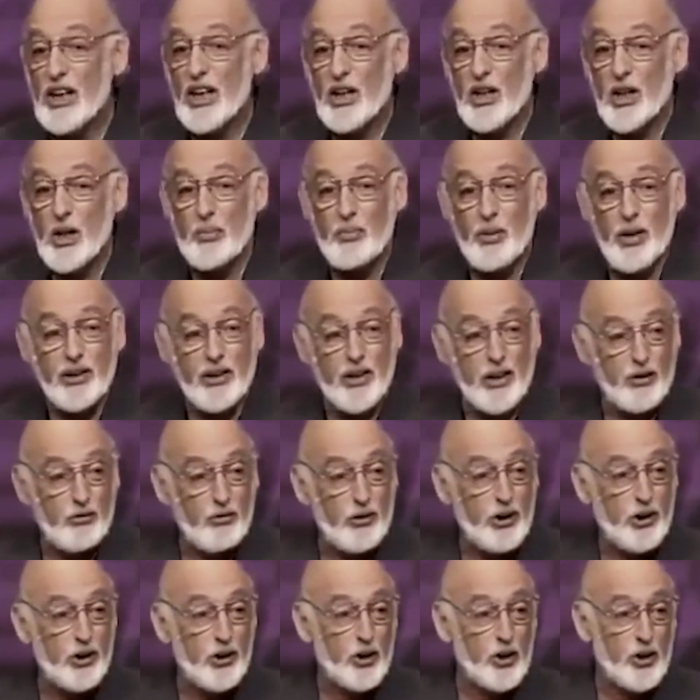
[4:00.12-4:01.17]
to tell you about that
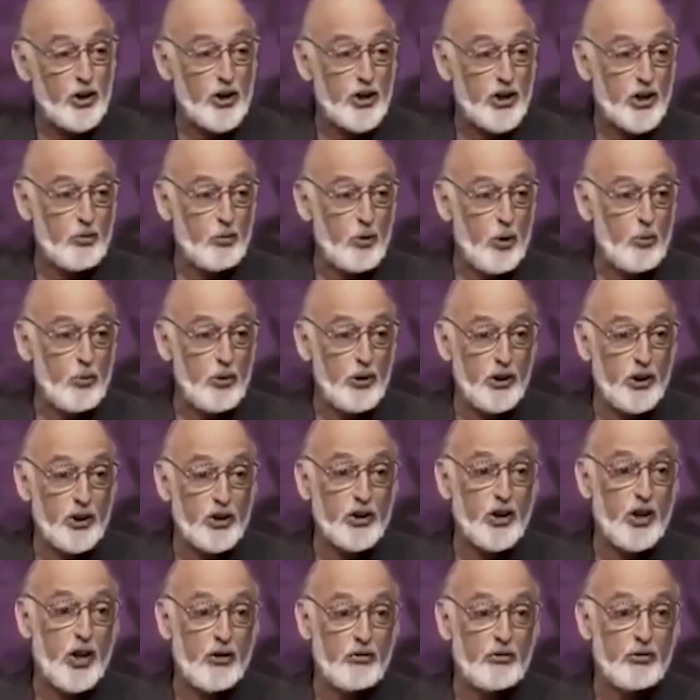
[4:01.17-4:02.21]
research and what we
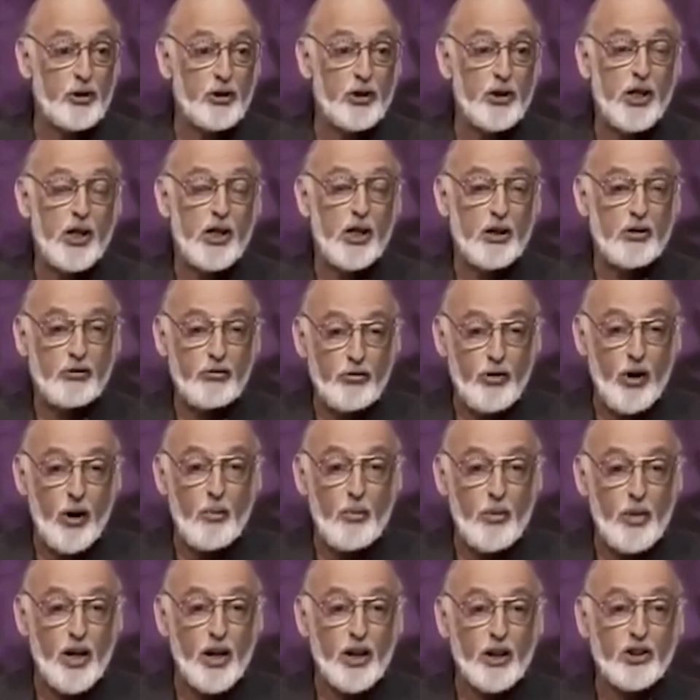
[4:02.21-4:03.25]
discovered
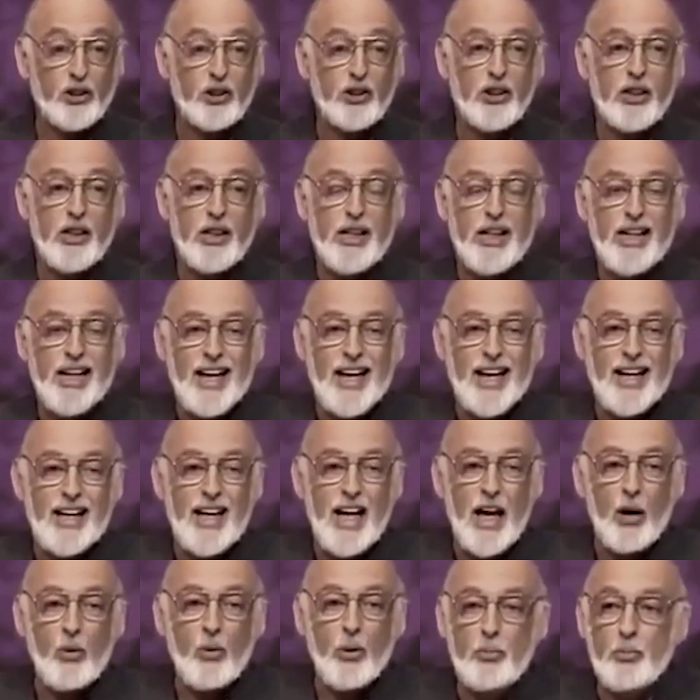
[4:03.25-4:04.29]
from this and
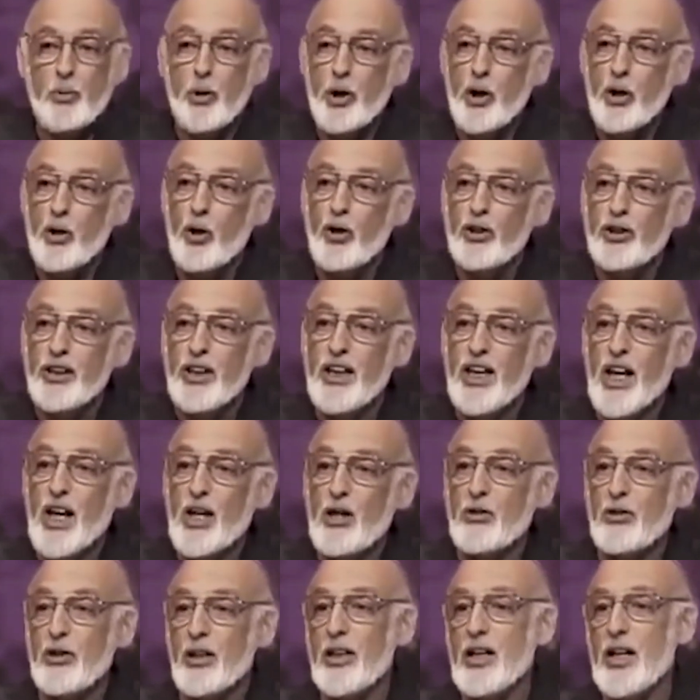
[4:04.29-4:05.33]
how we put it all
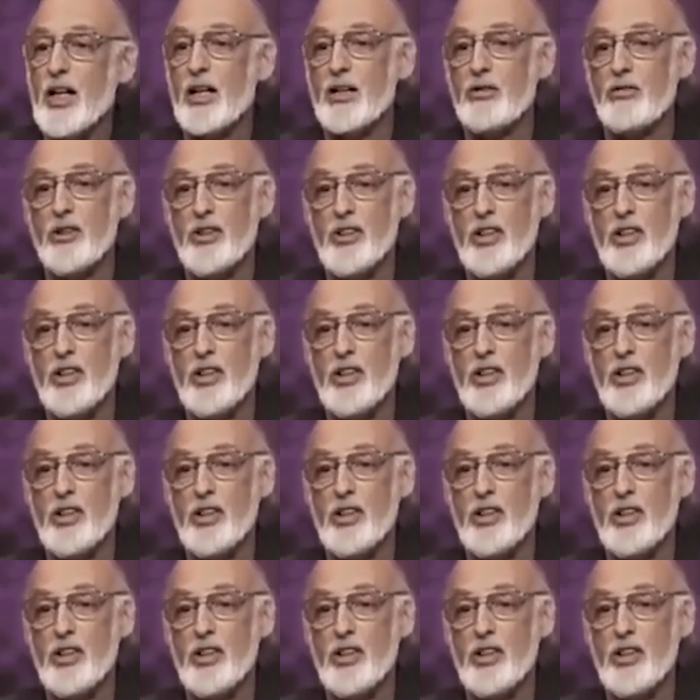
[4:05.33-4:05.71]
together in kind of